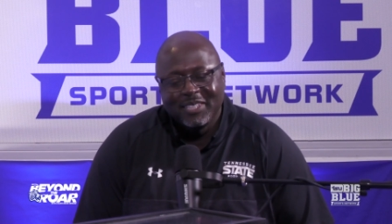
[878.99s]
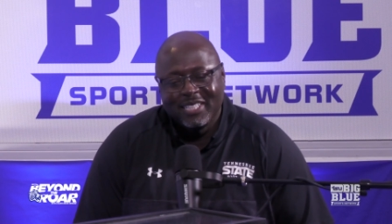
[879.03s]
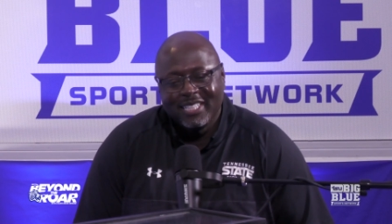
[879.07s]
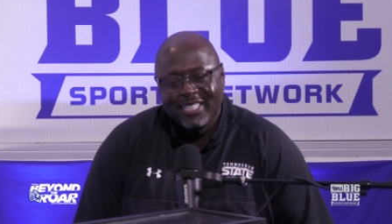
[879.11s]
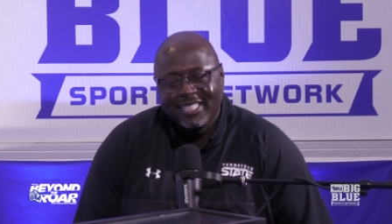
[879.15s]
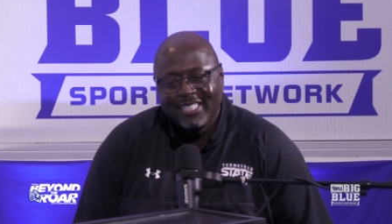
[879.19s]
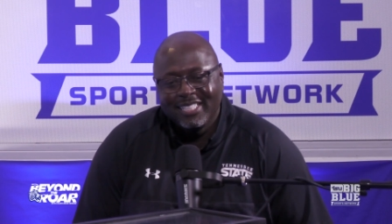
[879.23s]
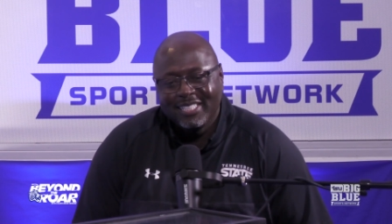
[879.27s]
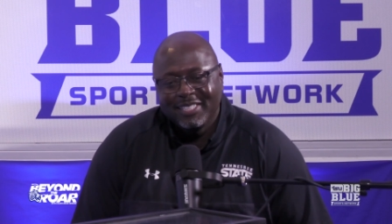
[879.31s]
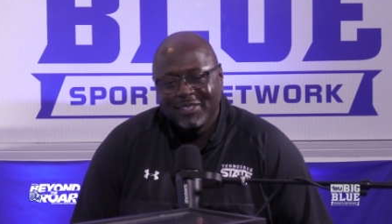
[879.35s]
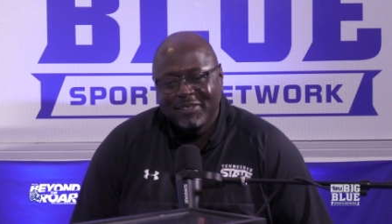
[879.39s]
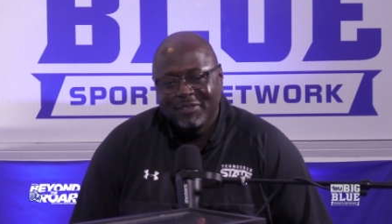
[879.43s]

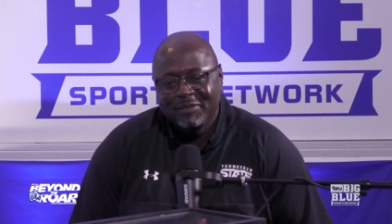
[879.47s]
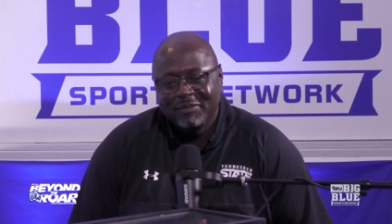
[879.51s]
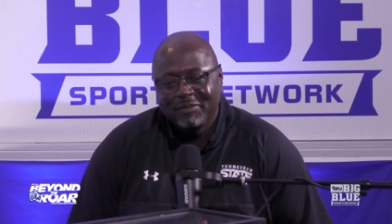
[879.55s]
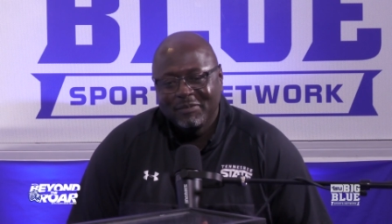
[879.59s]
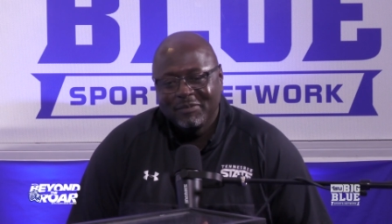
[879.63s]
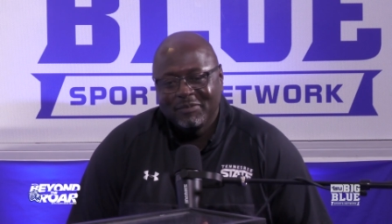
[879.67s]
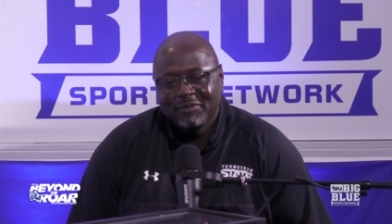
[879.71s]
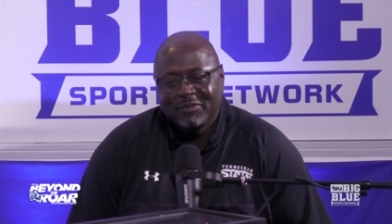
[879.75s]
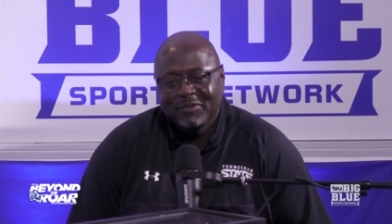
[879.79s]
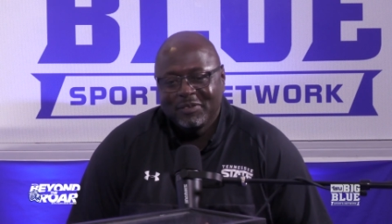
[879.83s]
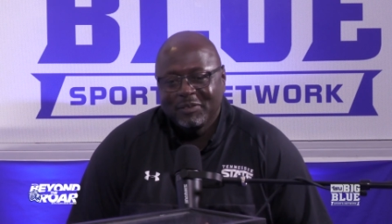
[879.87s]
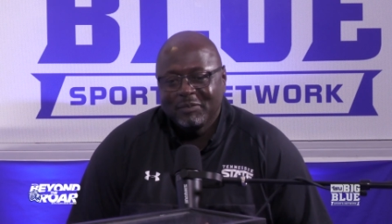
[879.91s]

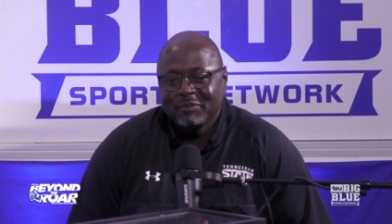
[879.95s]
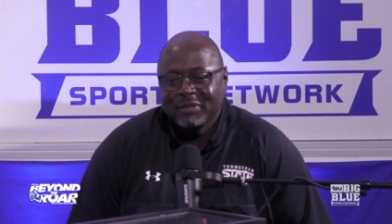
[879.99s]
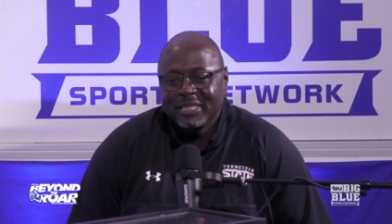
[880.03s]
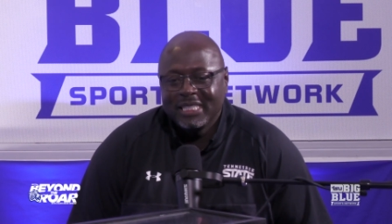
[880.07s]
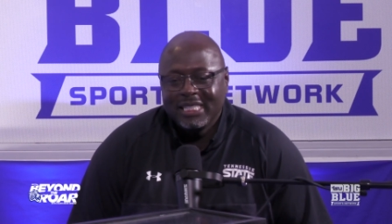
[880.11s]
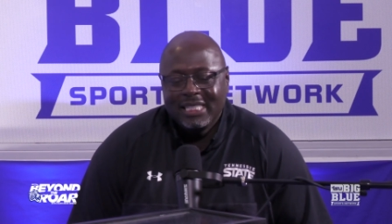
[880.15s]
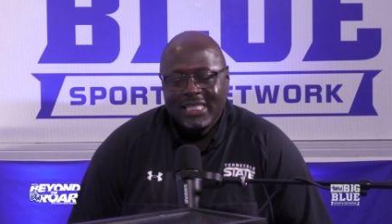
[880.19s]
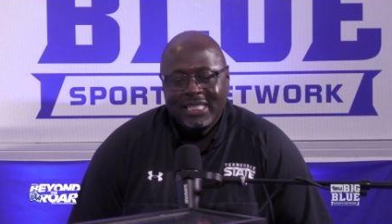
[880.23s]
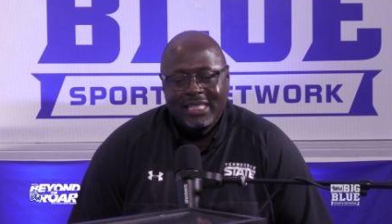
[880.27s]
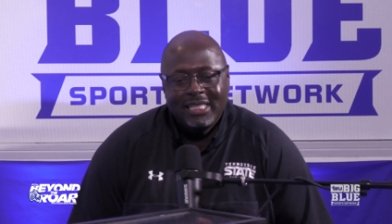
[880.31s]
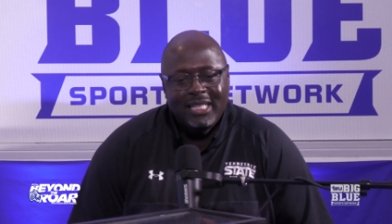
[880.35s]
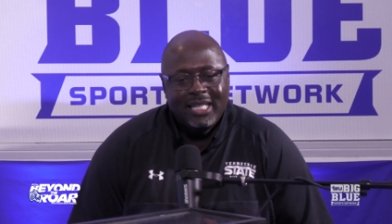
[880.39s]
Um, for
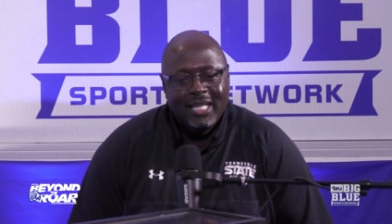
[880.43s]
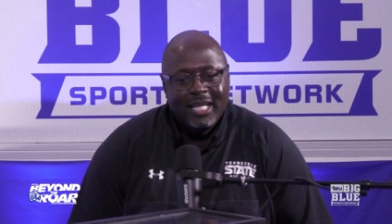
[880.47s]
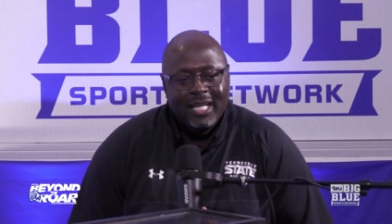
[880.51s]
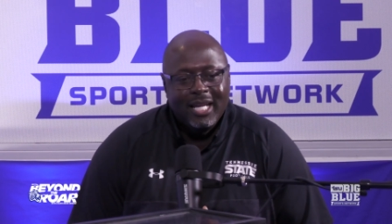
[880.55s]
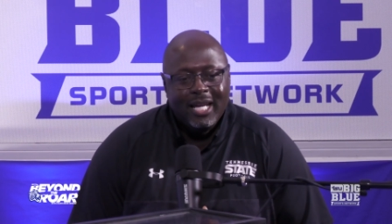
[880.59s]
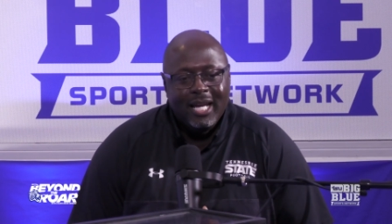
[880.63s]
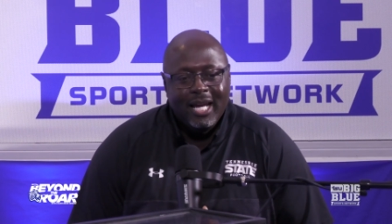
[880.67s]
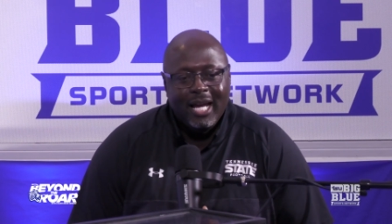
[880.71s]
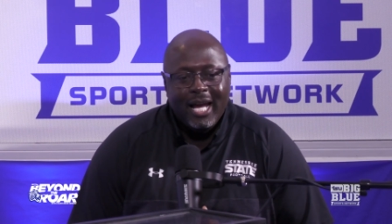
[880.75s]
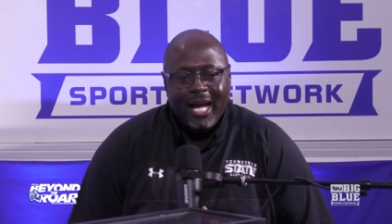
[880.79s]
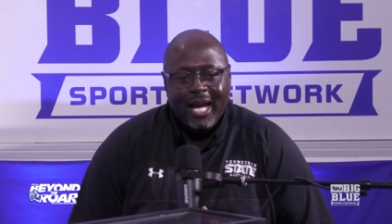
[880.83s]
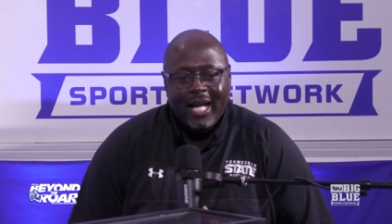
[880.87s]
me,
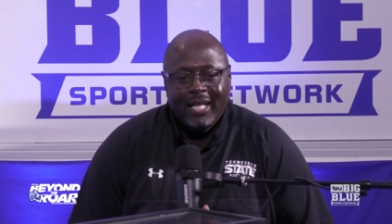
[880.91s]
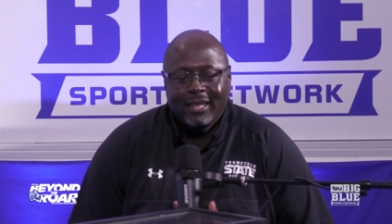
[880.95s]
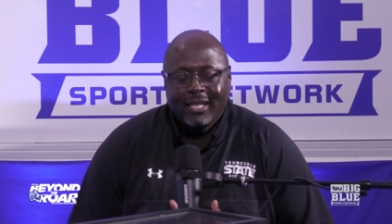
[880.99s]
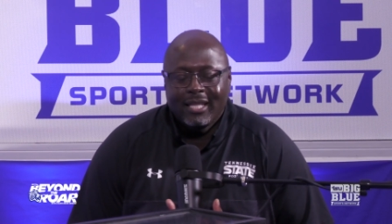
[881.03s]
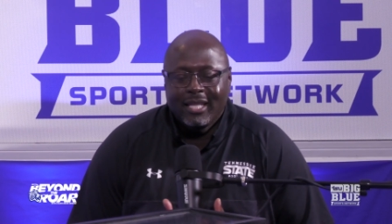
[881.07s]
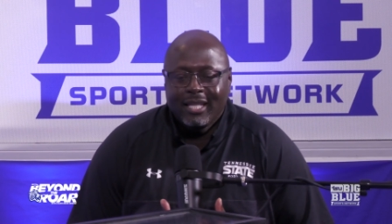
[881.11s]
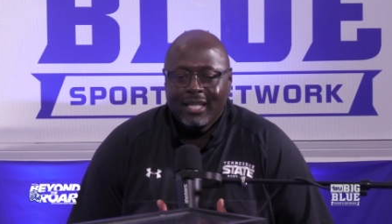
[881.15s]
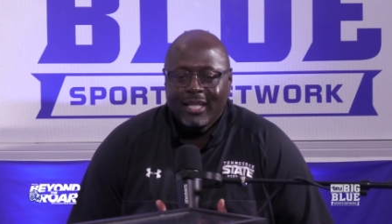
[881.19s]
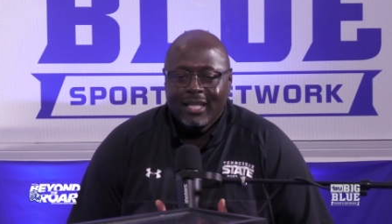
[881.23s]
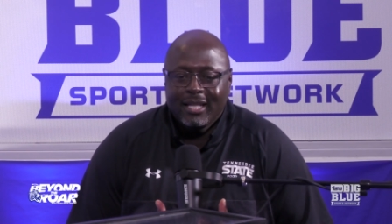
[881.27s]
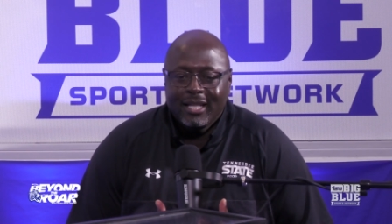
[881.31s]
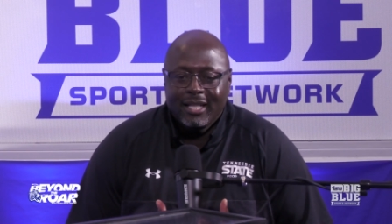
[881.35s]
I
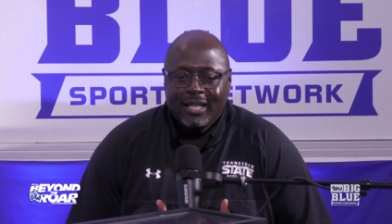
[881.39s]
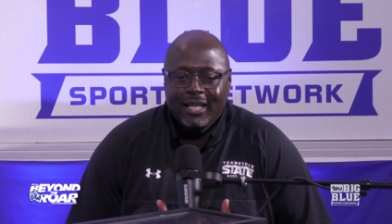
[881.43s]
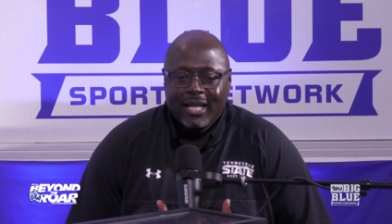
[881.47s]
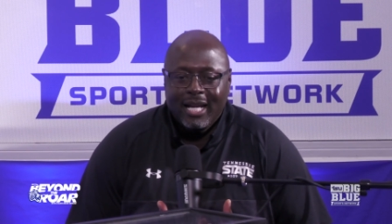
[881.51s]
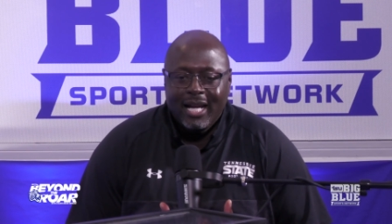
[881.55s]
think I,